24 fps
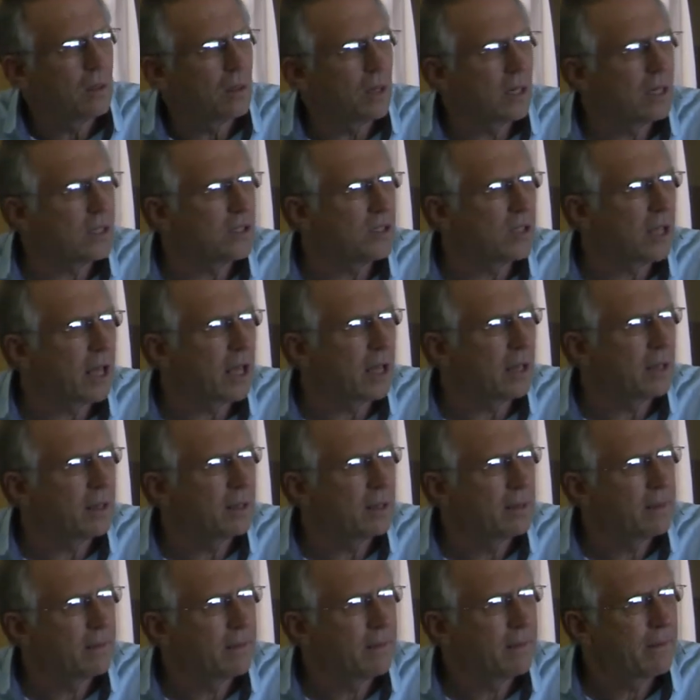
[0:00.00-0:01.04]
You understand?
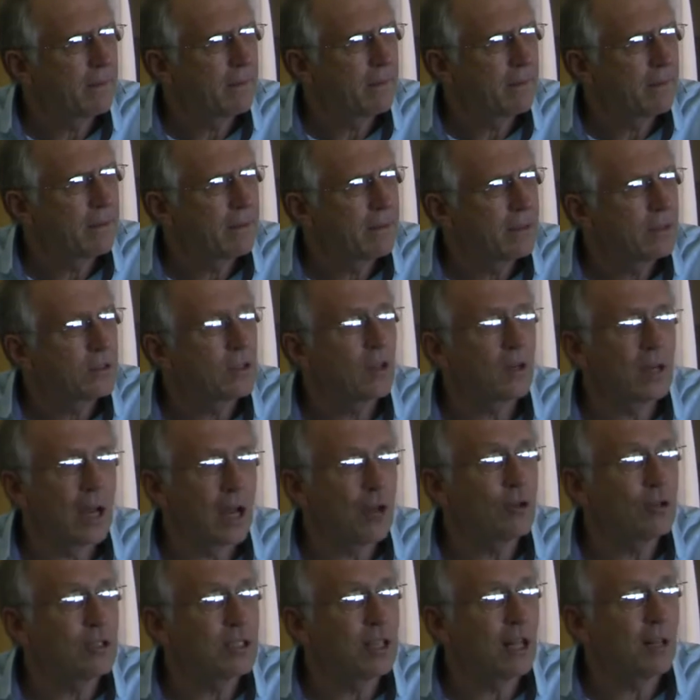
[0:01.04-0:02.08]
So now
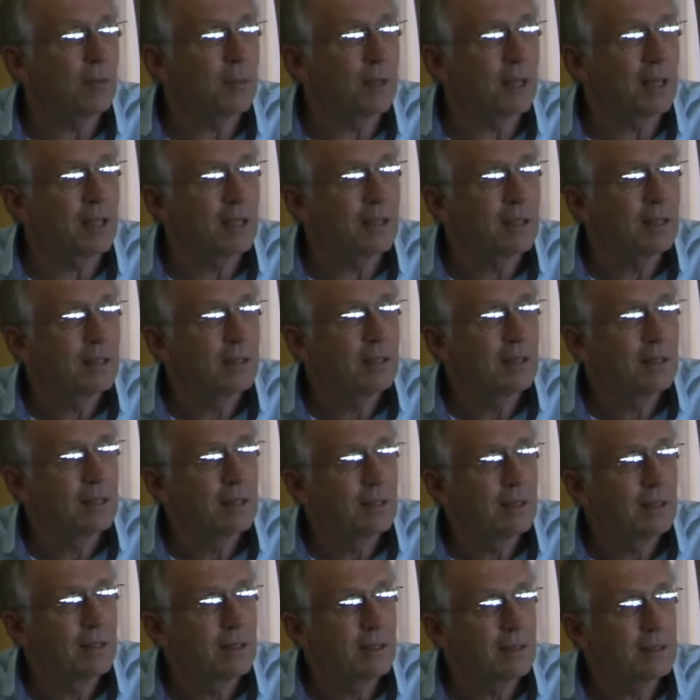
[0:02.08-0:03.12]
you tell me,
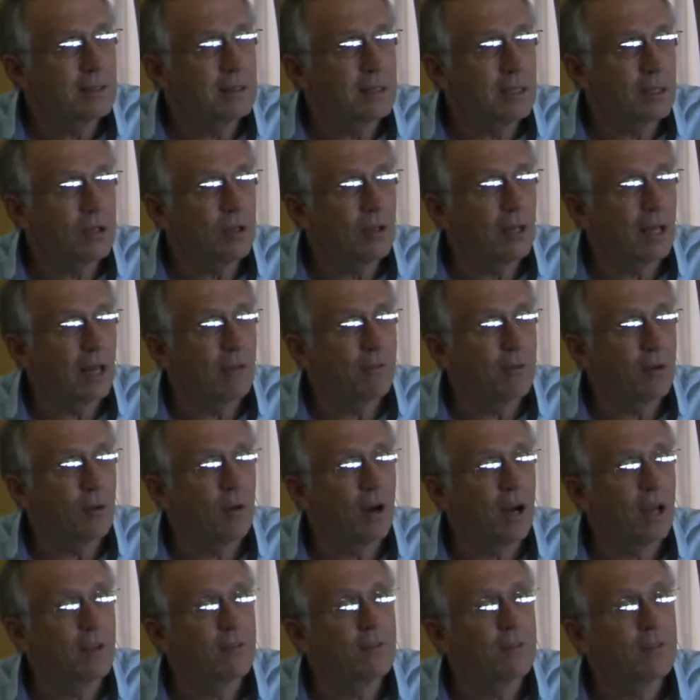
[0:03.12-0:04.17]
did you love your
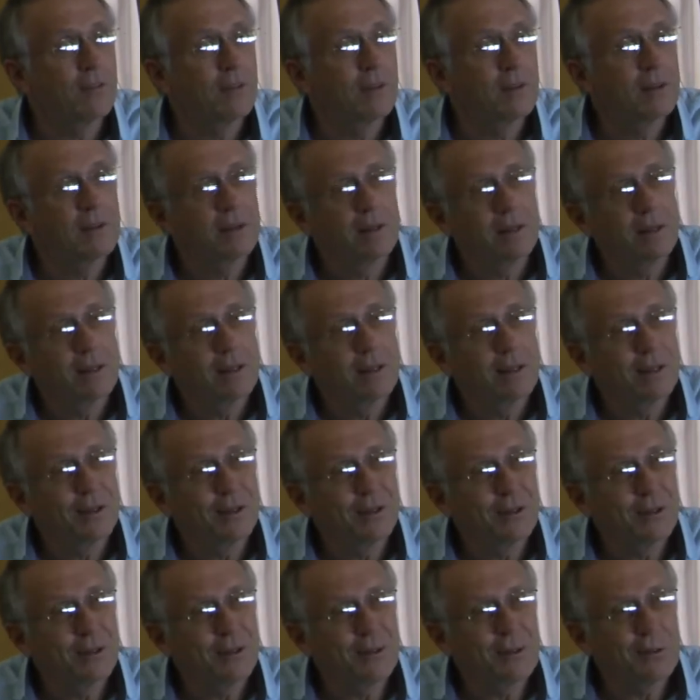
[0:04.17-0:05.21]
wife
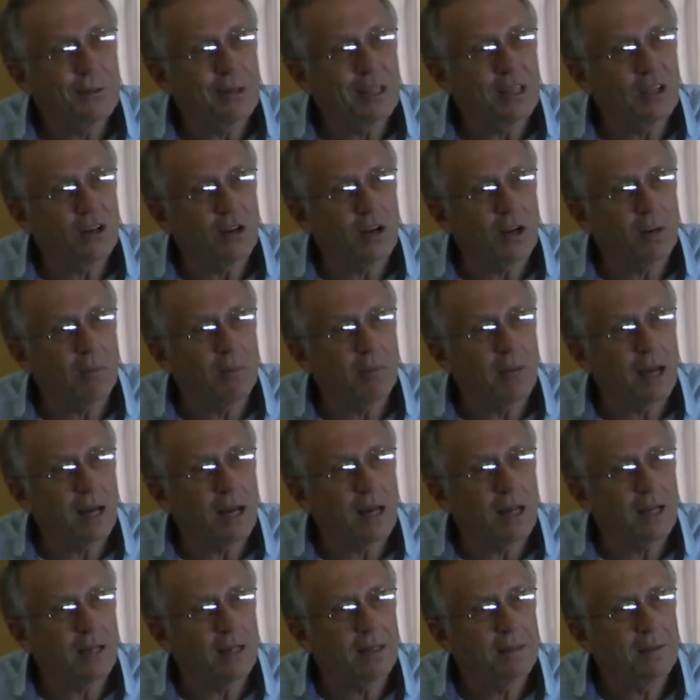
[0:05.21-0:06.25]
when you got
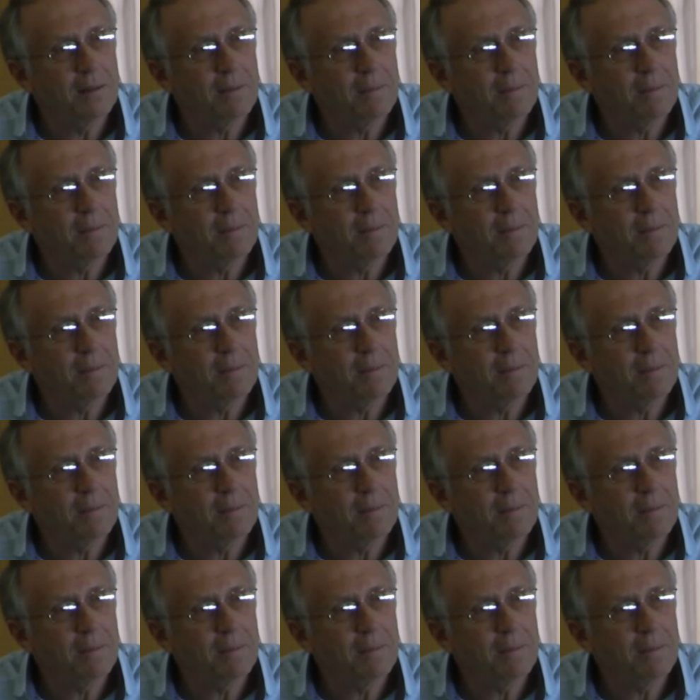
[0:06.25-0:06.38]
married?